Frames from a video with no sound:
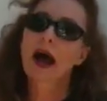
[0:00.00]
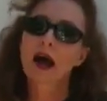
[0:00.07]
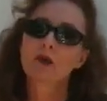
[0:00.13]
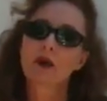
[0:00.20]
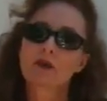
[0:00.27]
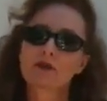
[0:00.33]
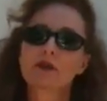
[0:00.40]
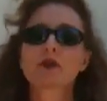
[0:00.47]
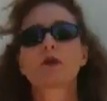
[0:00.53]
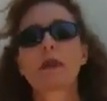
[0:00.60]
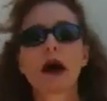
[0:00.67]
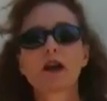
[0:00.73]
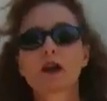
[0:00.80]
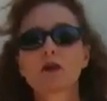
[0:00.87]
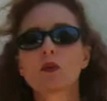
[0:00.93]
do I feel
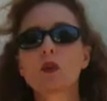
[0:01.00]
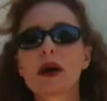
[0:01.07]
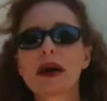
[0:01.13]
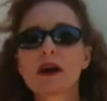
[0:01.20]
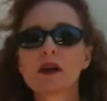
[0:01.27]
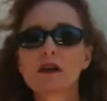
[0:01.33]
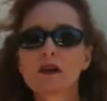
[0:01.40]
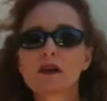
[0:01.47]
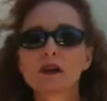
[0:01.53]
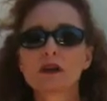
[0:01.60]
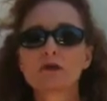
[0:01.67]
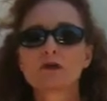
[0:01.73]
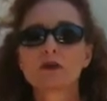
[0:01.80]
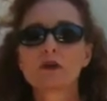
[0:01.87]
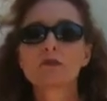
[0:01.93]
about it? Well,
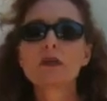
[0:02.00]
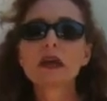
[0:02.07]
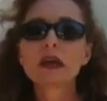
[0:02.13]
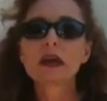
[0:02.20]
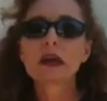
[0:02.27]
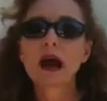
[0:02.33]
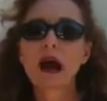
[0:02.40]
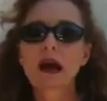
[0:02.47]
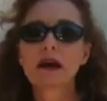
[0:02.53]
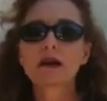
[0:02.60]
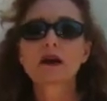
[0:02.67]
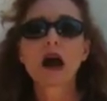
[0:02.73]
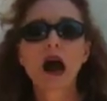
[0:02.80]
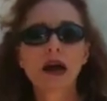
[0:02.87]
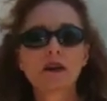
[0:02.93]
for me, I
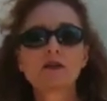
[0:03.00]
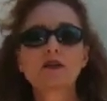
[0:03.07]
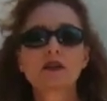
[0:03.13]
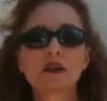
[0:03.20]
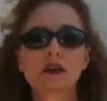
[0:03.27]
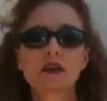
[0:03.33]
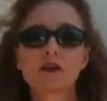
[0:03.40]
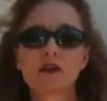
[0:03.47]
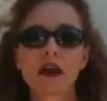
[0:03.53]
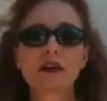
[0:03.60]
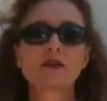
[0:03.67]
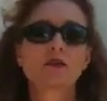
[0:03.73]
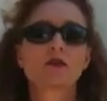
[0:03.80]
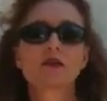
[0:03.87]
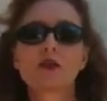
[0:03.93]
kind of see it as
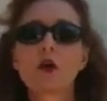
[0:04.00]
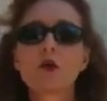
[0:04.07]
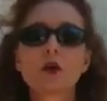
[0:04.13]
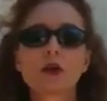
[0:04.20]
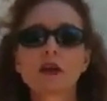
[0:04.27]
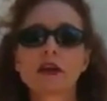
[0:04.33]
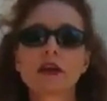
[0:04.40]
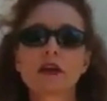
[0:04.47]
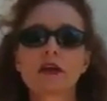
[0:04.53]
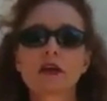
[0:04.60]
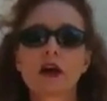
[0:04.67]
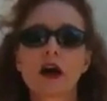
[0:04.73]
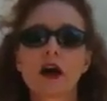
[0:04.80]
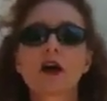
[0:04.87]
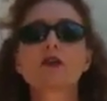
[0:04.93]
like there's no really
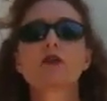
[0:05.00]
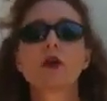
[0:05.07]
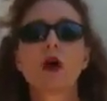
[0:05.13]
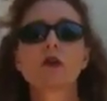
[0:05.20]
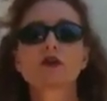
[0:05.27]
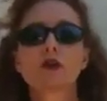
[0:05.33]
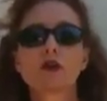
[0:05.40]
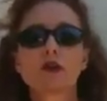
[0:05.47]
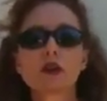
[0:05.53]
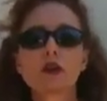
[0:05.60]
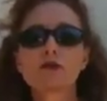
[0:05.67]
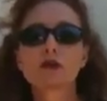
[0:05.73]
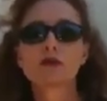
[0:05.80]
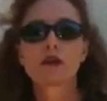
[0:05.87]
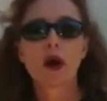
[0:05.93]
other
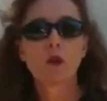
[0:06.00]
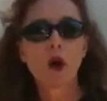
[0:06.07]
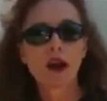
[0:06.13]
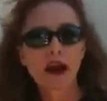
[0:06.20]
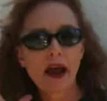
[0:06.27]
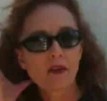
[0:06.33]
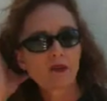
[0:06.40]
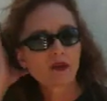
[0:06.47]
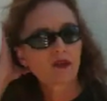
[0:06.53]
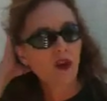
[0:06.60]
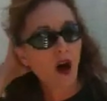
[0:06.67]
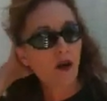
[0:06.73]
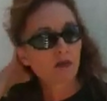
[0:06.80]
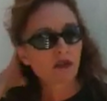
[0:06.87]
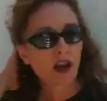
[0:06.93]
alternative. If I want to have
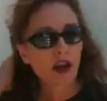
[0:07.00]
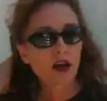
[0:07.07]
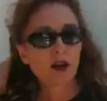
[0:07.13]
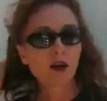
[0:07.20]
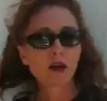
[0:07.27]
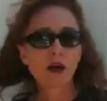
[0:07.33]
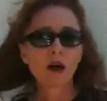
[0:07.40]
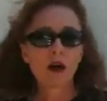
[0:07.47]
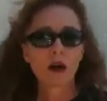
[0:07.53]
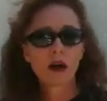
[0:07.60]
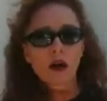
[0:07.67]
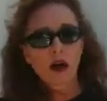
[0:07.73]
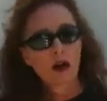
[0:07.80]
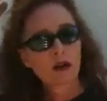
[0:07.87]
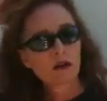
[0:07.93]
soft hair,
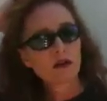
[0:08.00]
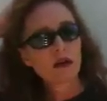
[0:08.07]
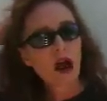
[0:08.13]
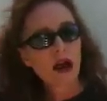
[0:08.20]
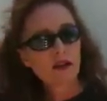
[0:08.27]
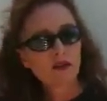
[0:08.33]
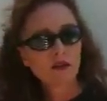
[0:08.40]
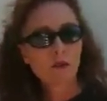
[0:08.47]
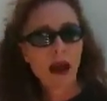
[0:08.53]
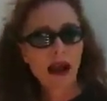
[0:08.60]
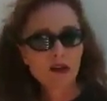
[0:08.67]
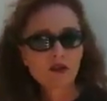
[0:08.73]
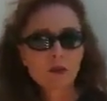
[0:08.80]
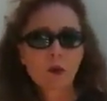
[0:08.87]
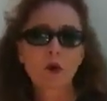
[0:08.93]
nice,
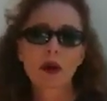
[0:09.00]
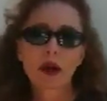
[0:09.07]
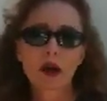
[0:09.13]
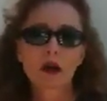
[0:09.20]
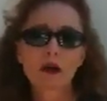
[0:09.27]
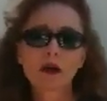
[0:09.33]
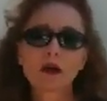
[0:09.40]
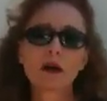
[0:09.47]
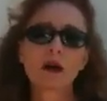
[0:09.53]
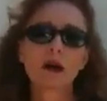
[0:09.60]
manageable hair,